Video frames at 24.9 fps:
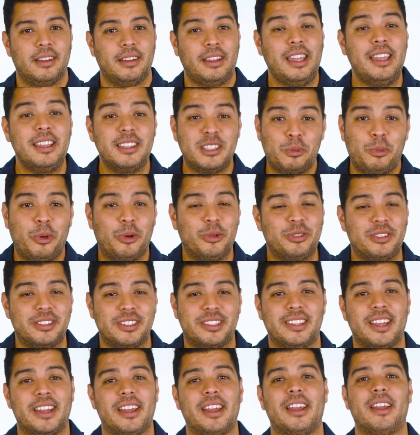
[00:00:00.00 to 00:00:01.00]
He's supposed to
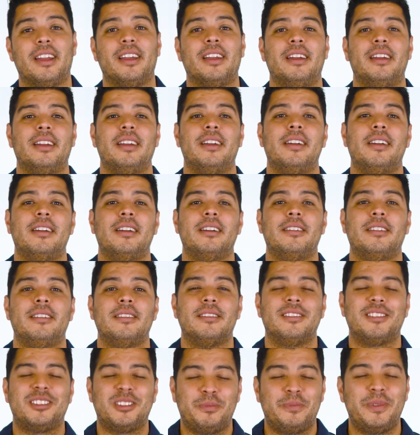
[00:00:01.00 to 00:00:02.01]
say,
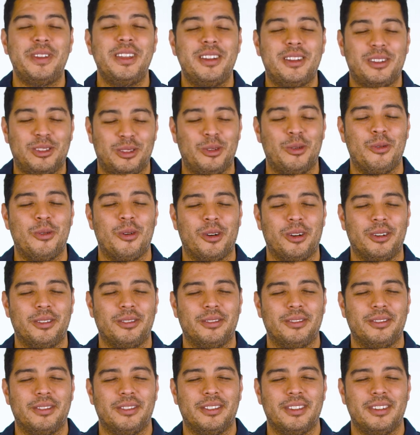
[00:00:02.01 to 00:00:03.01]
"Speak,
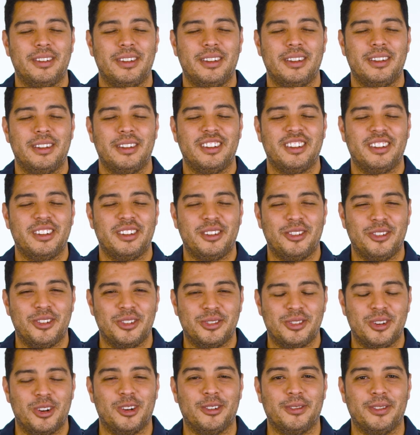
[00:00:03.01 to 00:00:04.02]
Lord, your
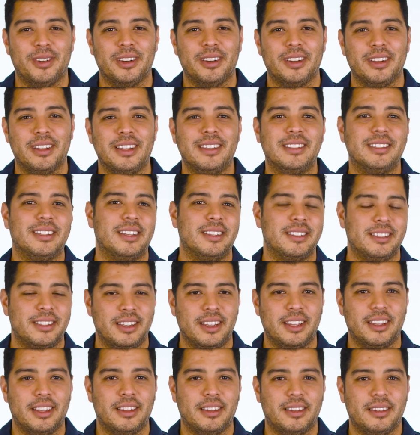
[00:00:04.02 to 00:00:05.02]
servant is
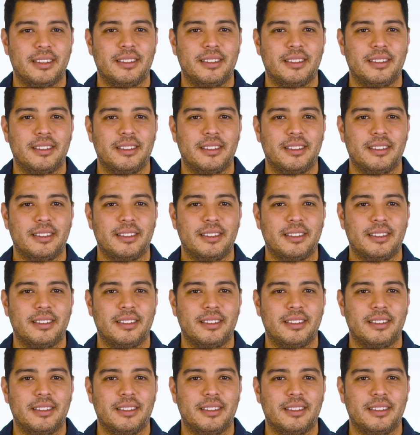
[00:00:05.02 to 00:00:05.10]
listening."